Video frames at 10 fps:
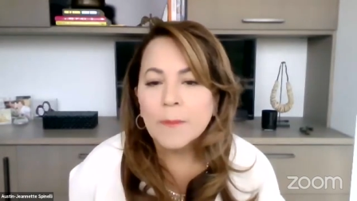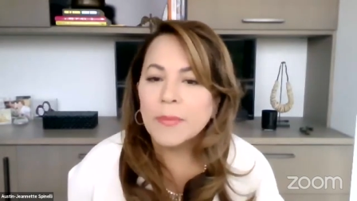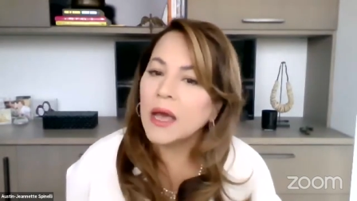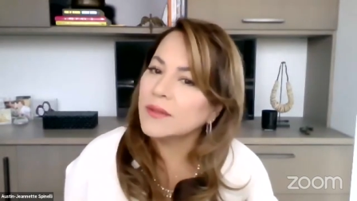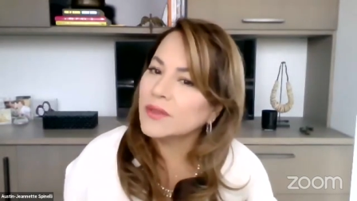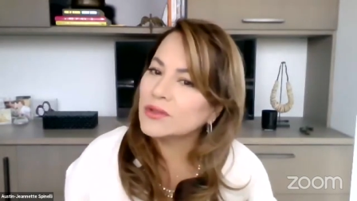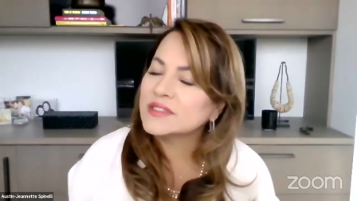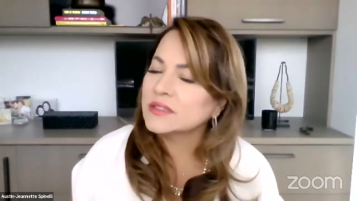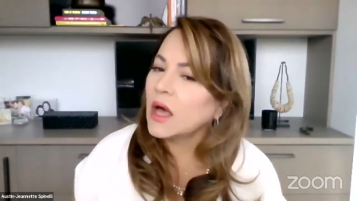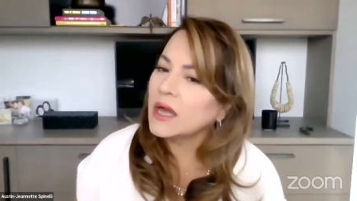But
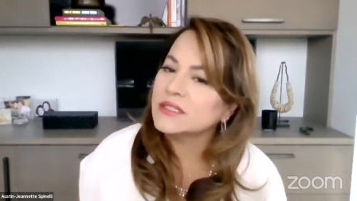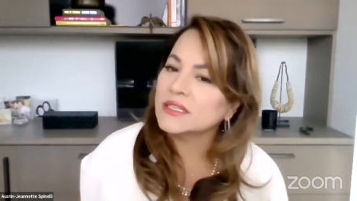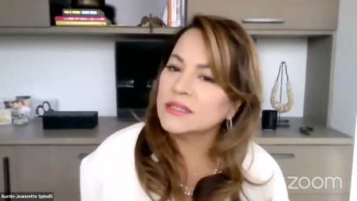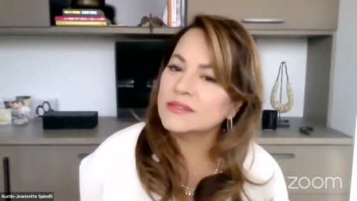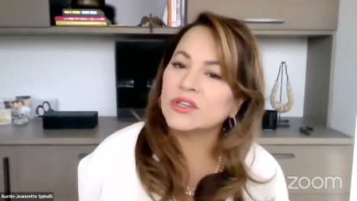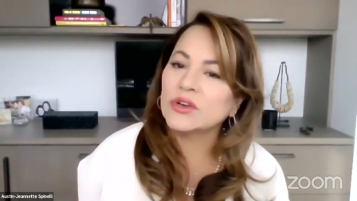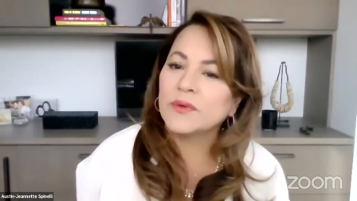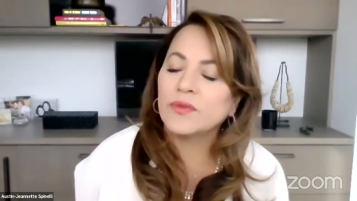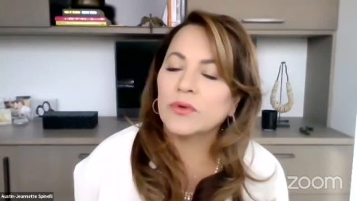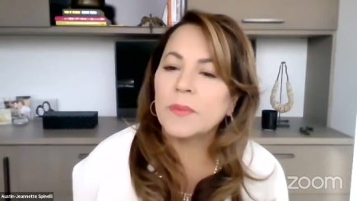there's a lot to consider
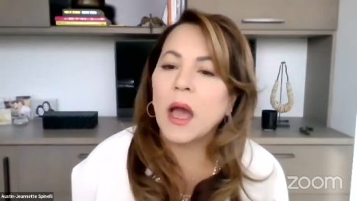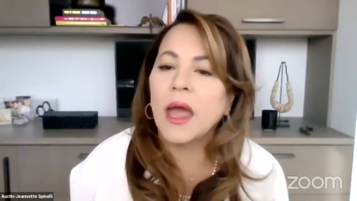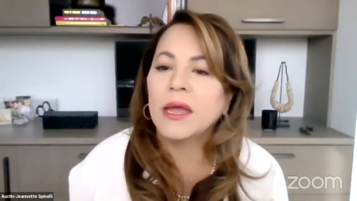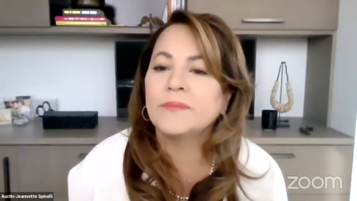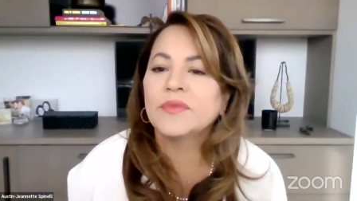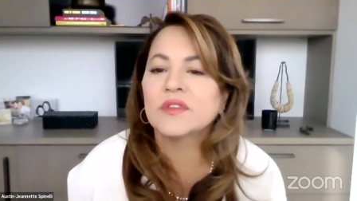before buying.